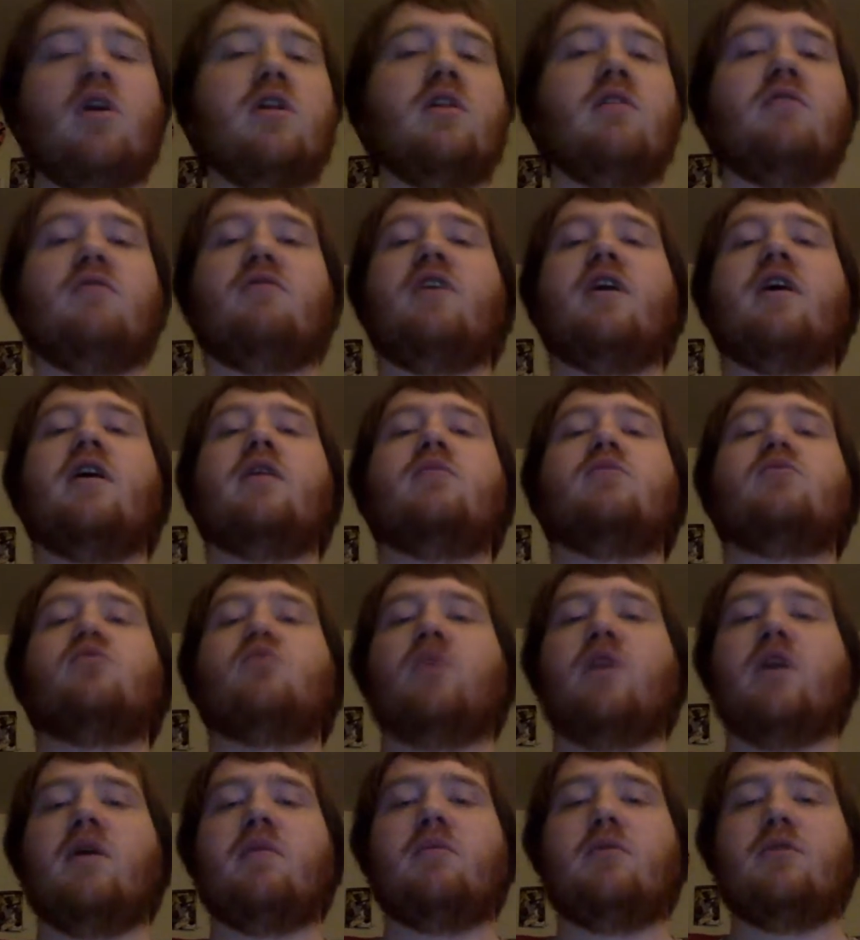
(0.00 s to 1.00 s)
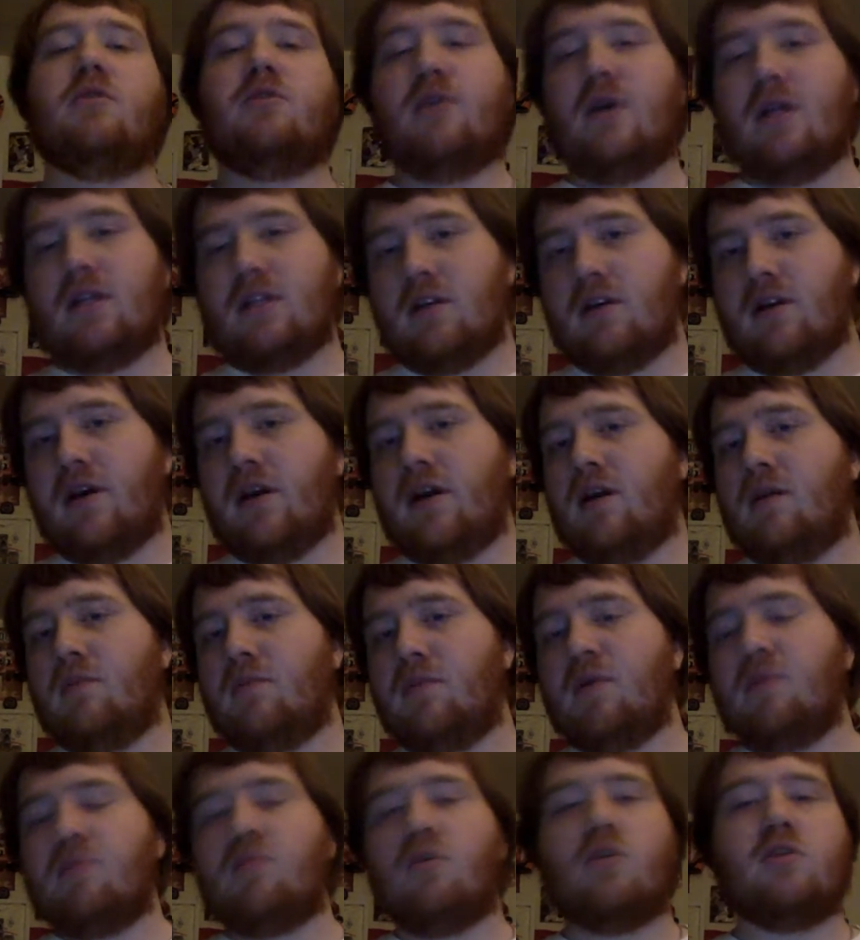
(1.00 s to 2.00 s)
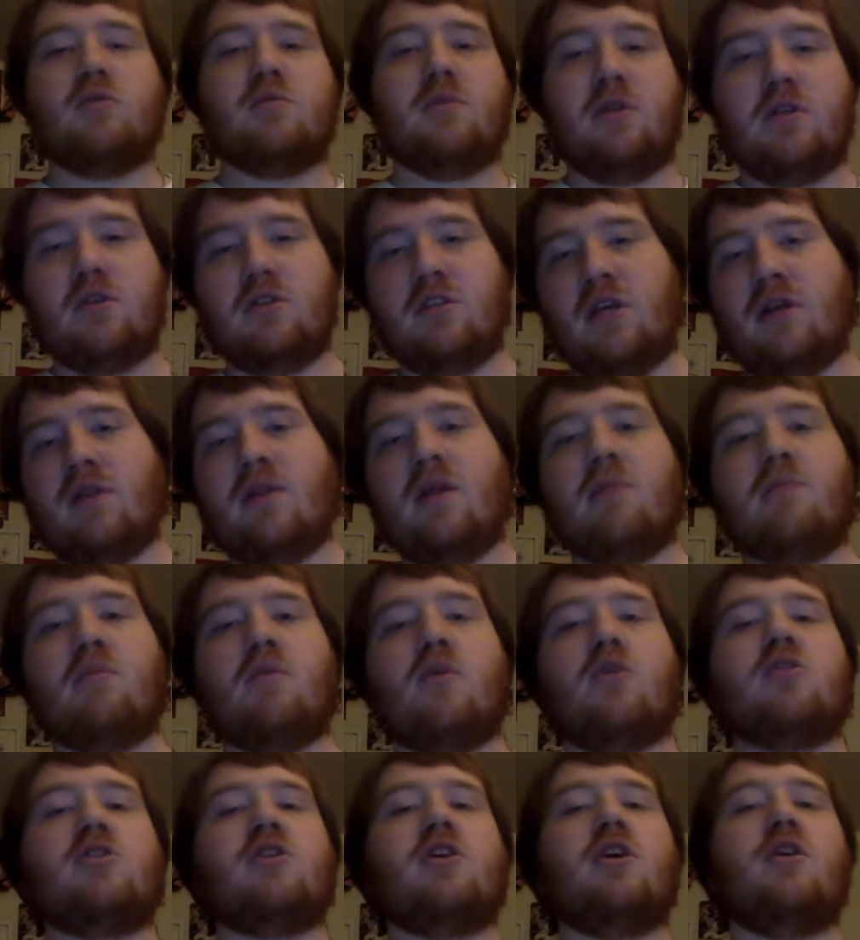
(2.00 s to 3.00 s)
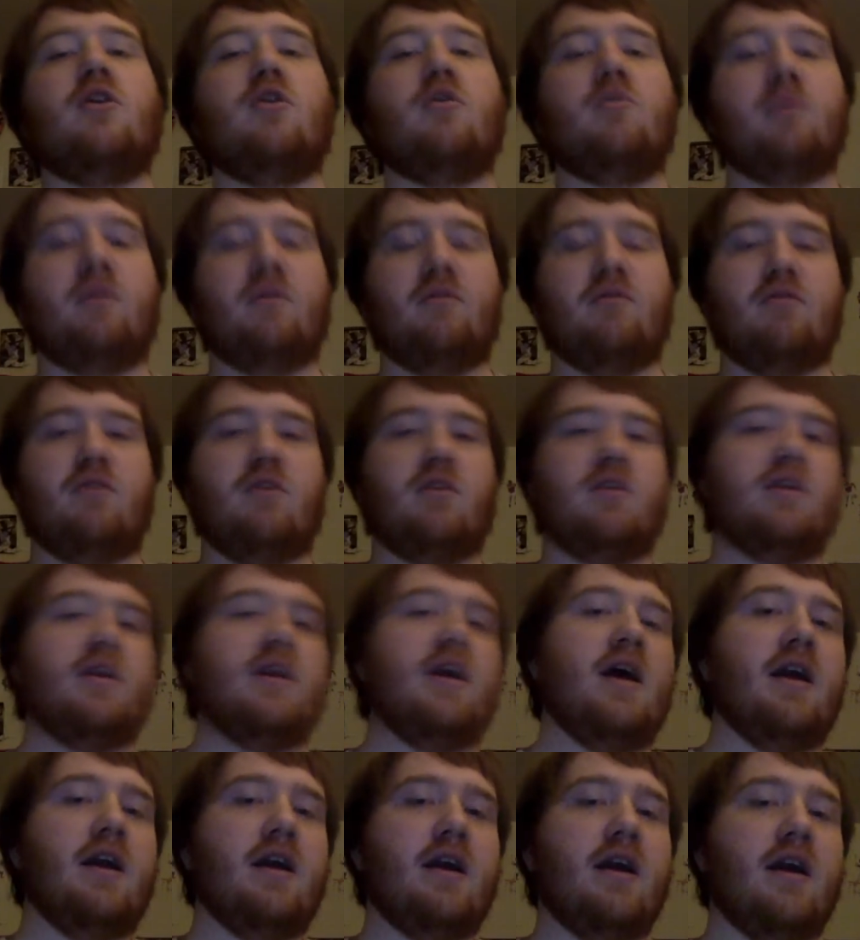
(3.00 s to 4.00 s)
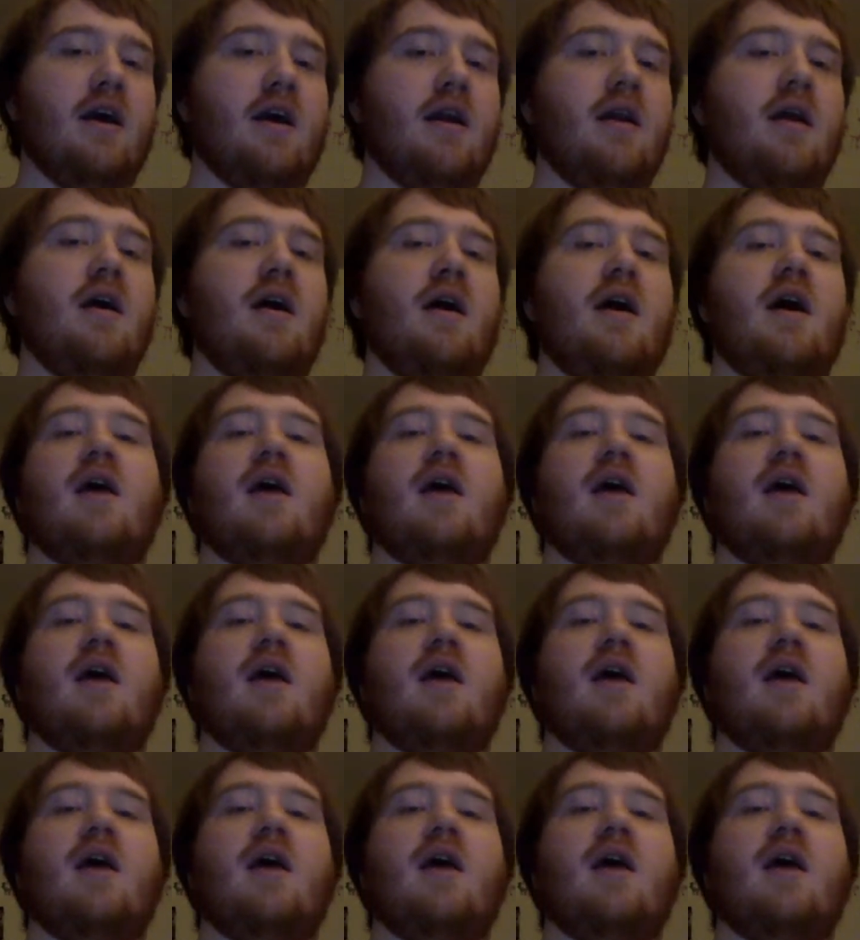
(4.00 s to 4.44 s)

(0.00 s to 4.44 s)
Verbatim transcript: And the Phantoms weren't able to do that tonight, and the big part is because they let Murch get open in front of the net again